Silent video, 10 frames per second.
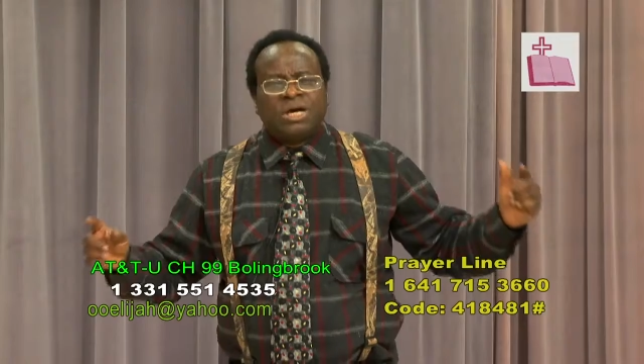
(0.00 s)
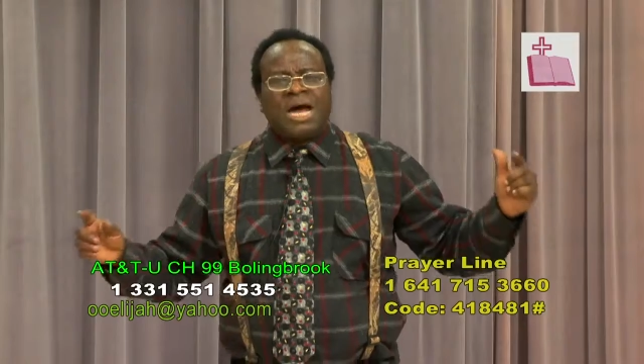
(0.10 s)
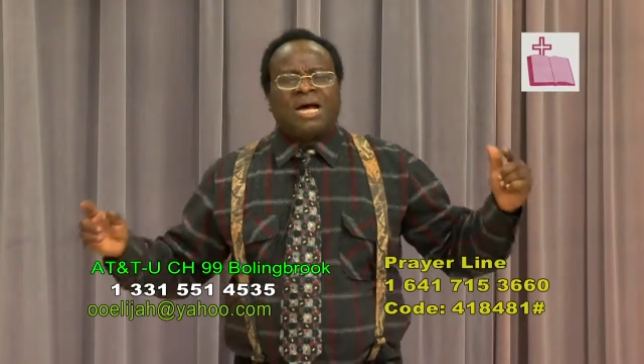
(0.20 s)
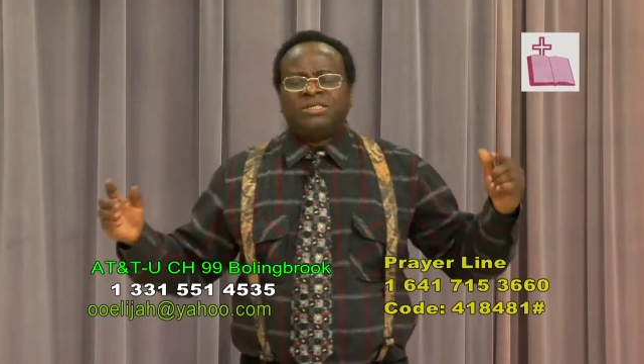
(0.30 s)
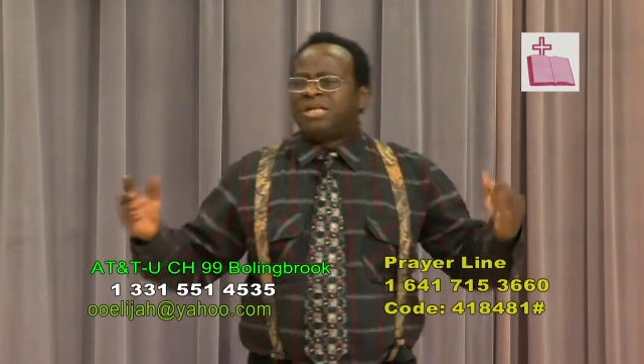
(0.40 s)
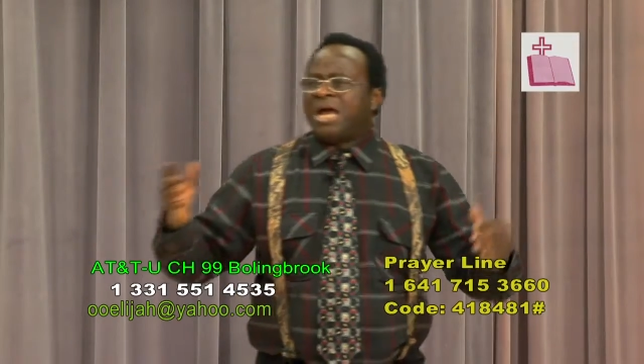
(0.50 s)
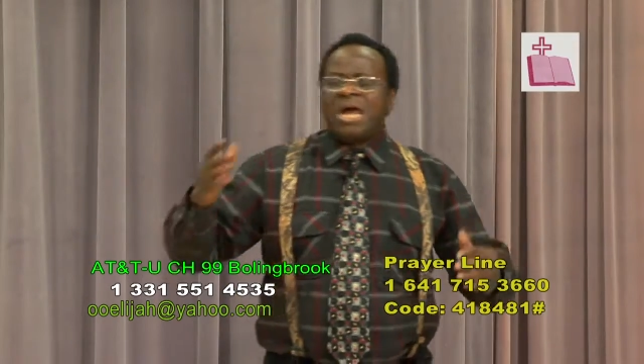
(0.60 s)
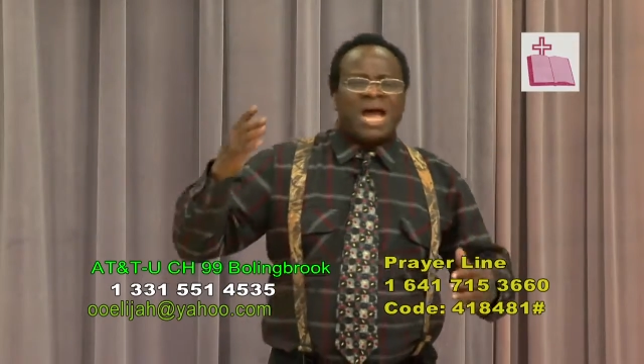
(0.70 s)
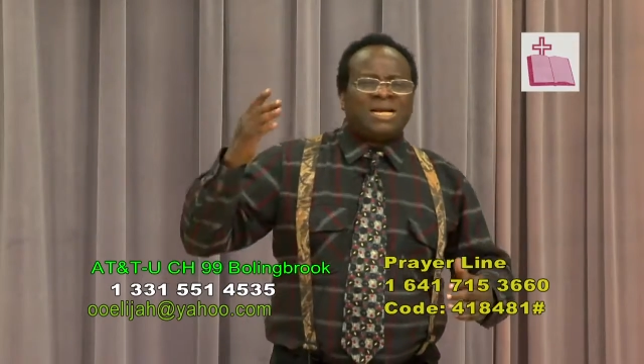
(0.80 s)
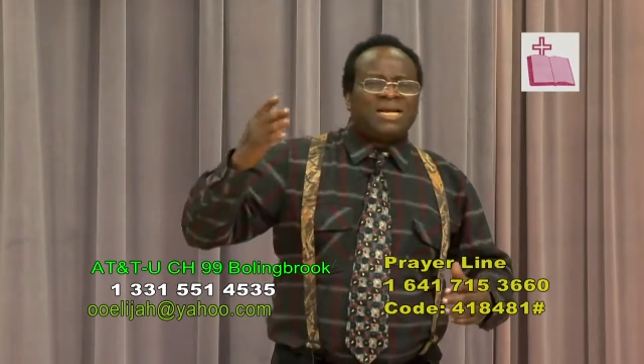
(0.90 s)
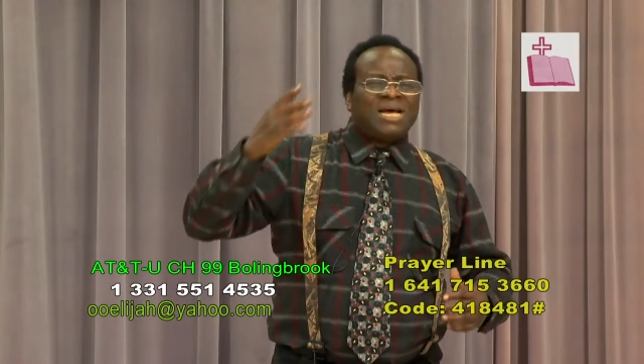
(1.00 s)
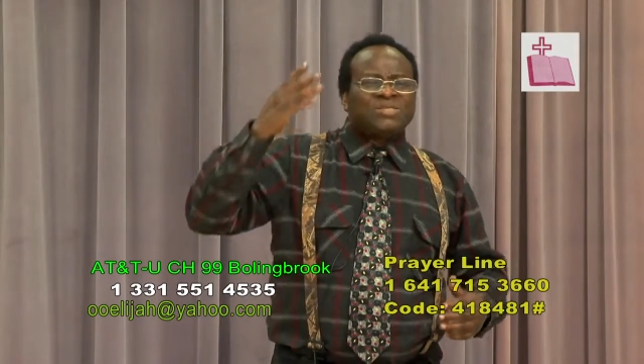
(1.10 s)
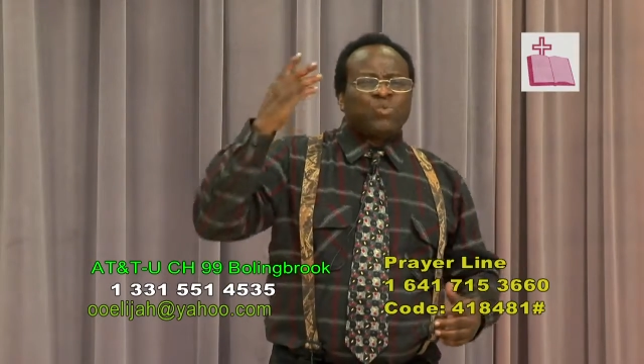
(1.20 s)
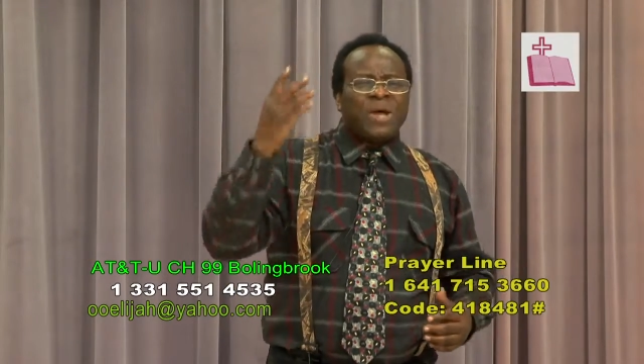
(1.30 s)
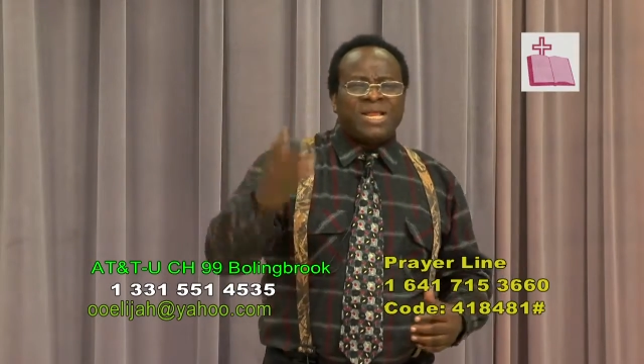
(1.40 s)
And
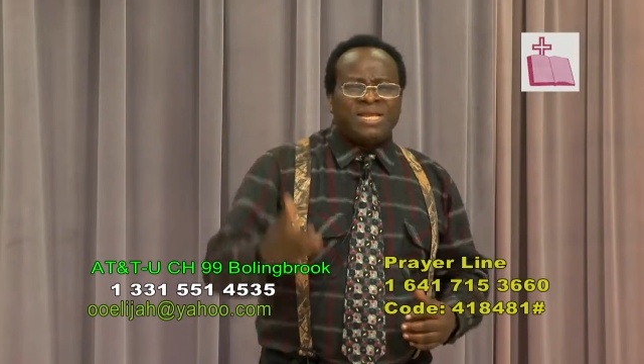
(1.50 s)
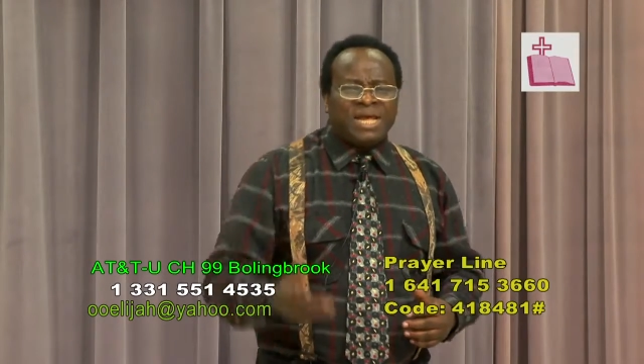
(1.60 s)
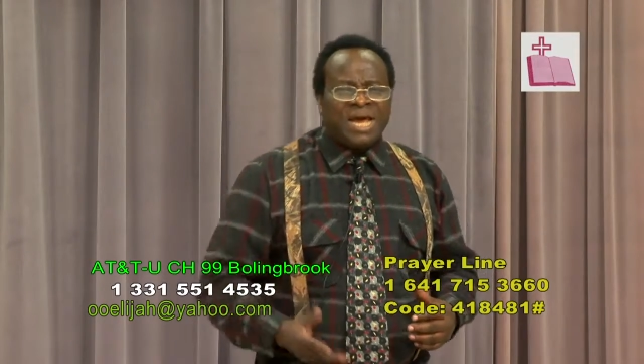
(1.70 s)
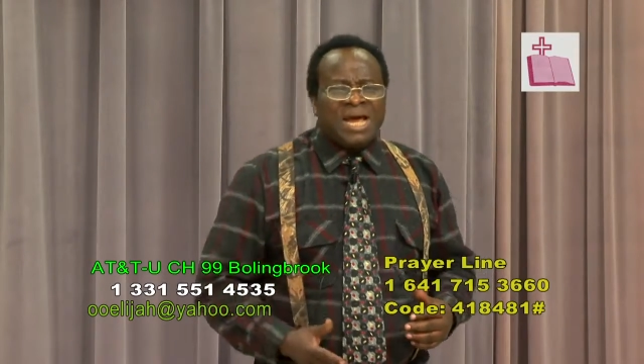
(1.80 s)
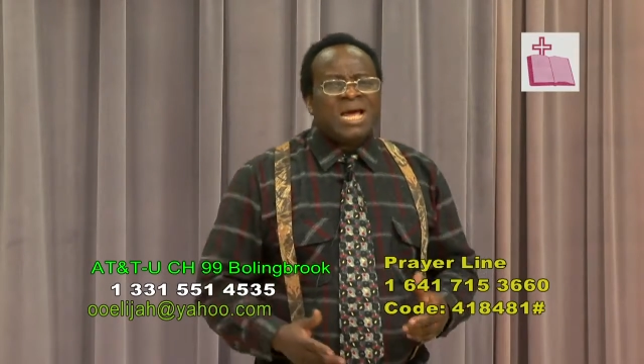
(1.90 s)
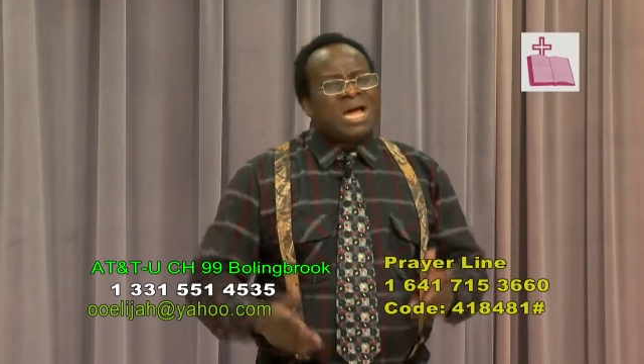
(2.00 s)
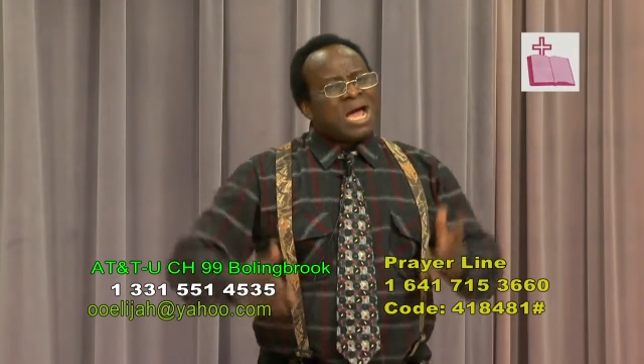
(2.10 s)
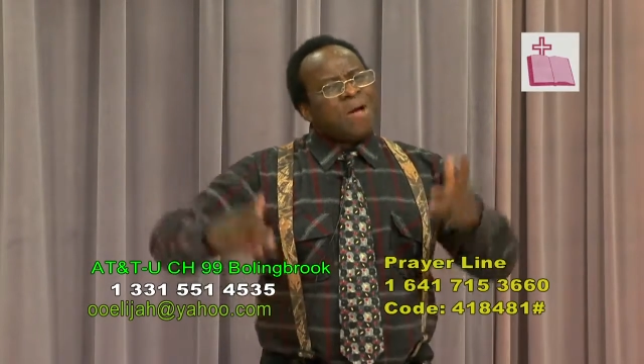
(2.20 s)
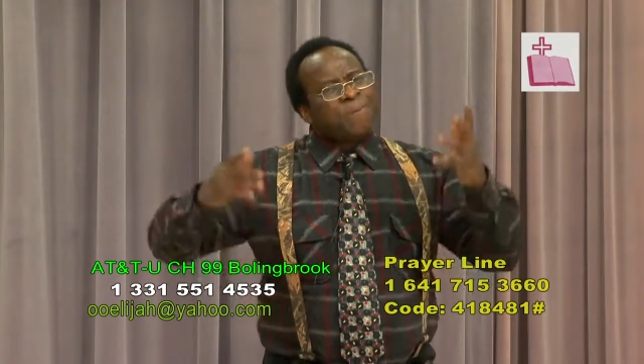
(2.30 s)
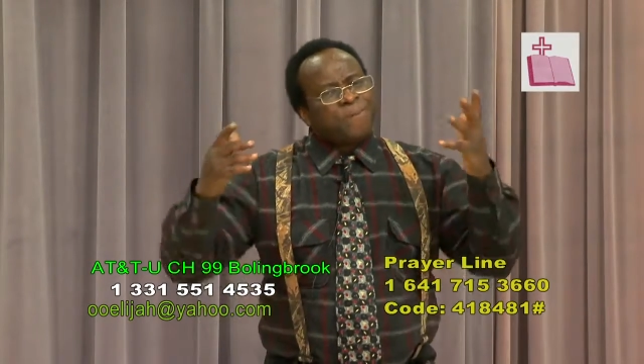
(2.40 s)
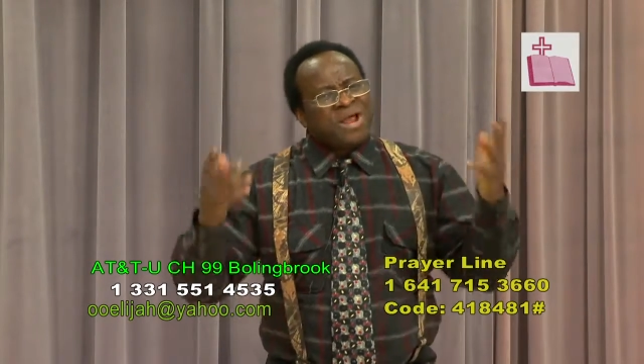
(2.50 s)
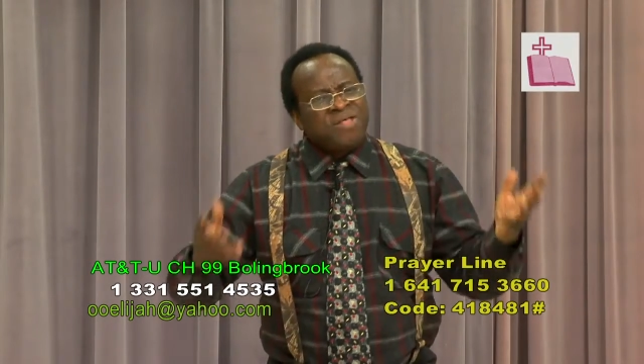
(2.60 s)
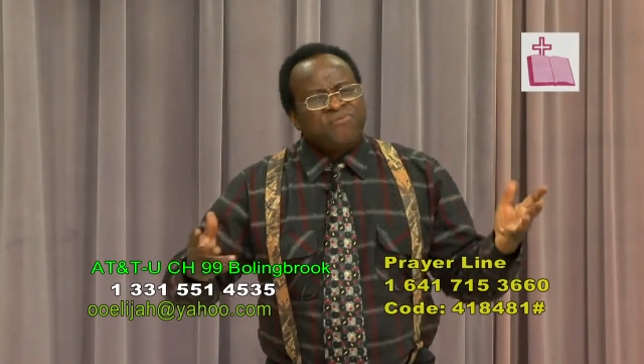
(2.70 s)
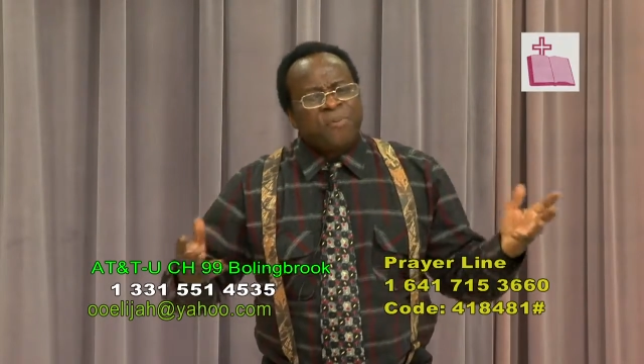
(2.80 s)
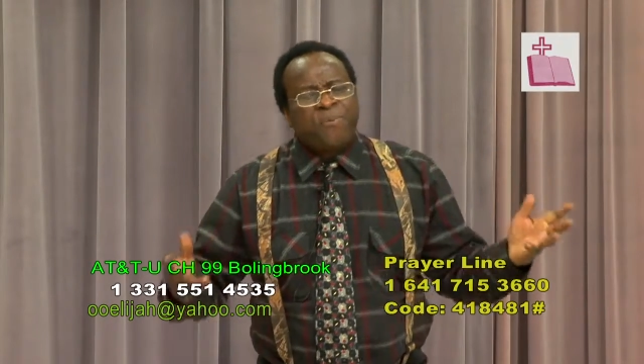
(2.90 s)
Ananias went there and
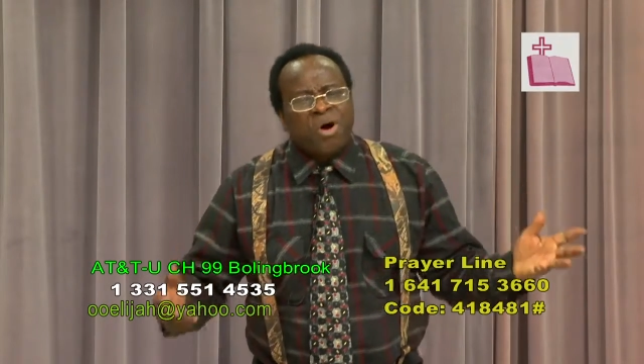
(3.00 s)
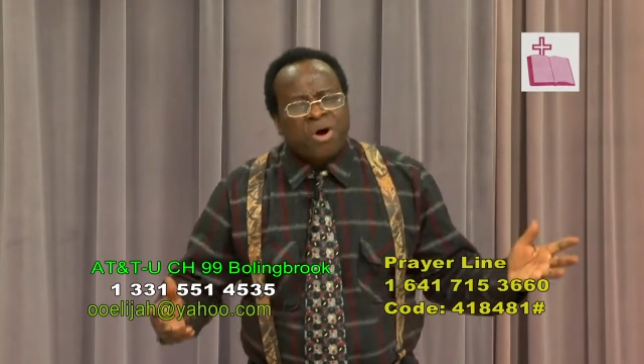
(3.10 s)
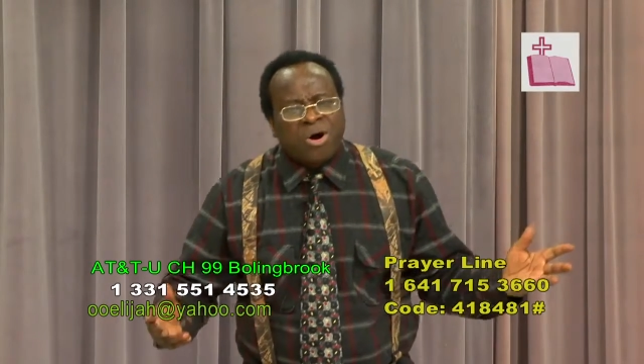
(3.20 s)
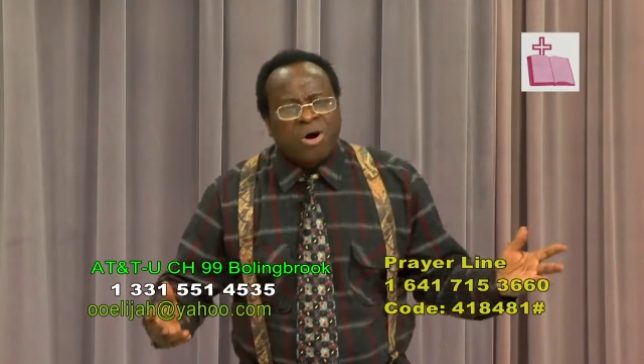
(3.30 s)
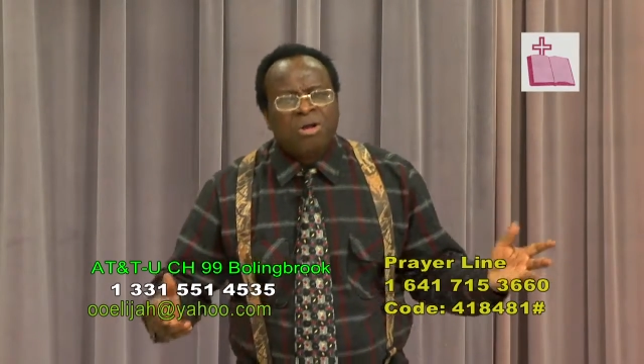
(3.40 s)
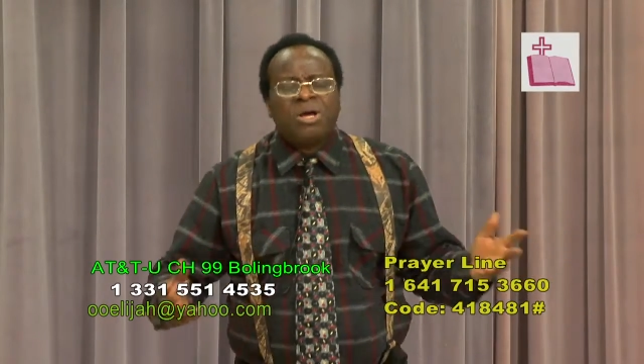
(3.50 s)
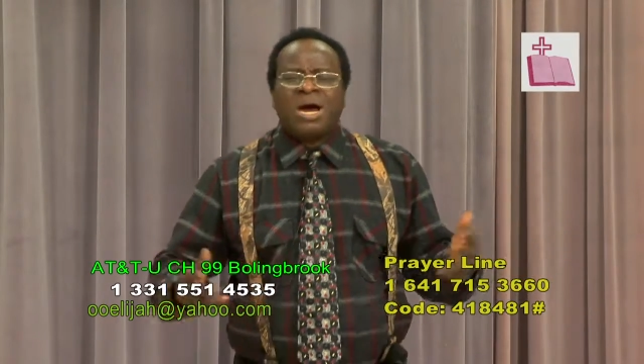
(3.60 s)
prayed for Paul,